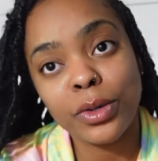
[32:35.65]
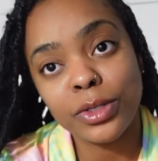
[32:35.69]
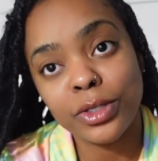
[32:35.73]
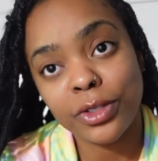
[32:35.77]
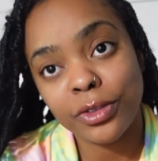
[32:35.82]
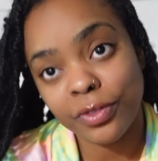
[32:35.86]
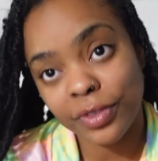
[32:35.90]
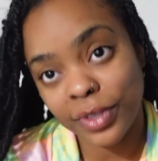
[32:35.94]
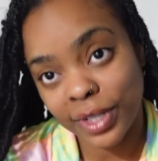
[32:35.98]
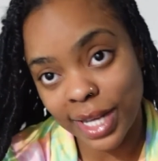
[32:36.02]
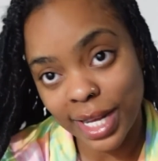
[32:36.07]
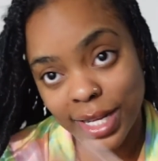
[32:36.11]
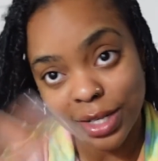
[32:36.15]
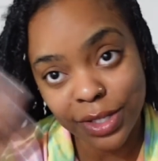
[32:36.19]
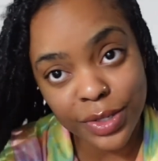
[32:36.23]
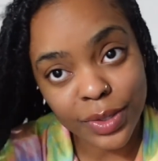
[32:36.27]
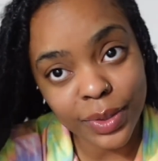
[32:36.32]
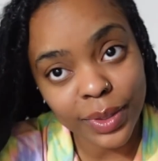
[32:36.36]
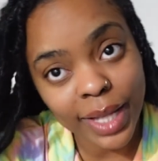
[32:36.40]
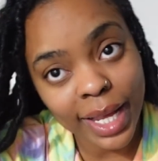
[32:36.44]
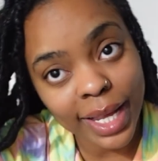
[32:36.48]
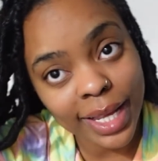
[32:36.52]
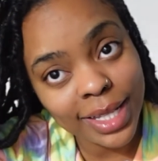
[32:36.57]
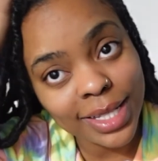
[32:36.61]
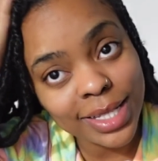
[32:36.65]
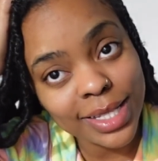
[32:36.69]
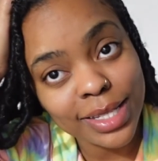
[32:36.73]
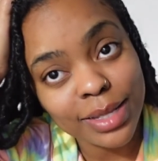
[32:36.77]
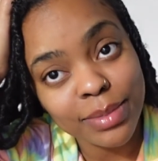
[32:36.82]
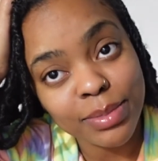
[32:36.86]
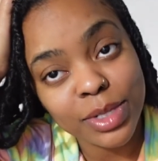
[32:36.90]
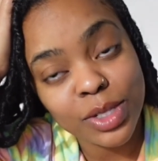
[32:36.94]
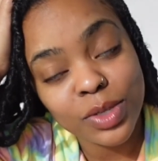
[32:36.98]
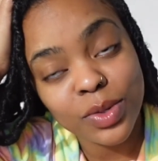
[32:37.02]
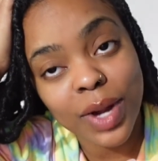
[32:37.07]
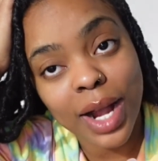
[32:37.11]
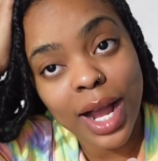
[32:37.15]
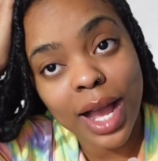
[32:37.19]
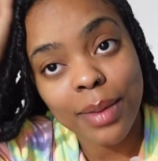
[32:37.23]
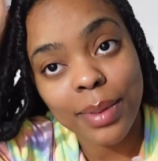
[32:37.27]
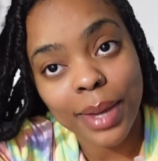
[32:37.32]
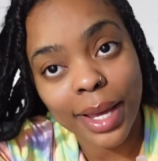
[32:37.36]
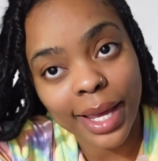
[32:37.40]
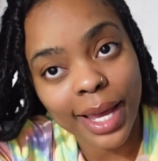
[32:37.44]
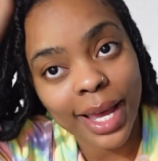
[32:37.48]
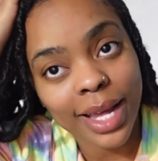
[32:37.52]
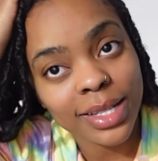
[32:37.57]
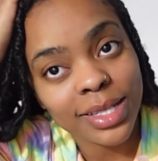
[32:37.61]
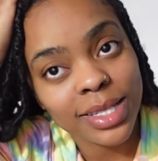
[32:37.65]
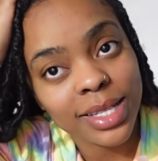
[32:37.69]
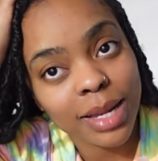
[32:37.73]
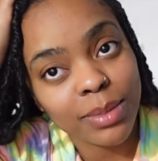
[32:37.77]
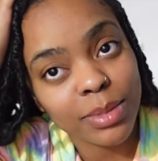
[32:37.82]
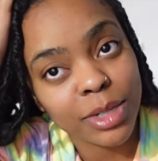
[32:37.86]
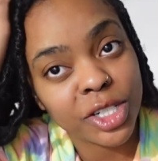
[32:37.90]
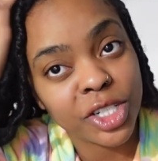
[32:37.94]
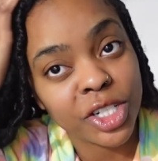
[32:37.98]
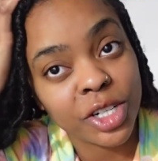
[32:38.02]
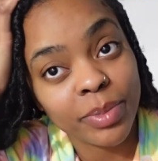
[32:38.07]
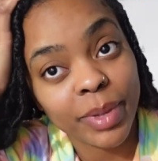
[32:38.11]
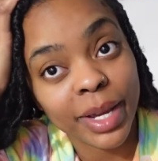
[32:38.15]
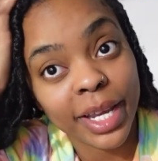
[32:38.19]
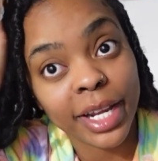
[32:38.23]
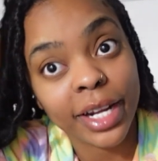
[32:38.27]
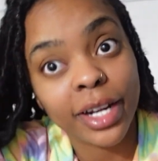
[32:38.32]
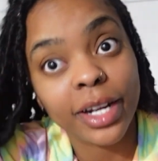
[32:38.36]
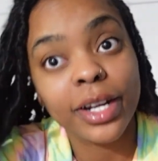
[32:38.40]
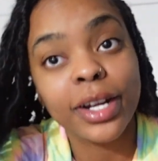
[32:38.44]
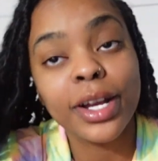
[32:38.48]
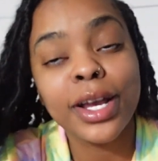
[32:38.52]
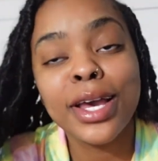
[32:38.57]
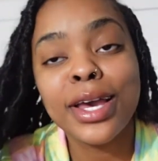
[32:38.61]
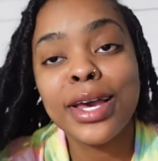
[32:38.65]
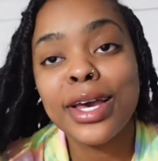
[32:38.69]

Don't forget to like and subscribe. I can't stop touching my hair.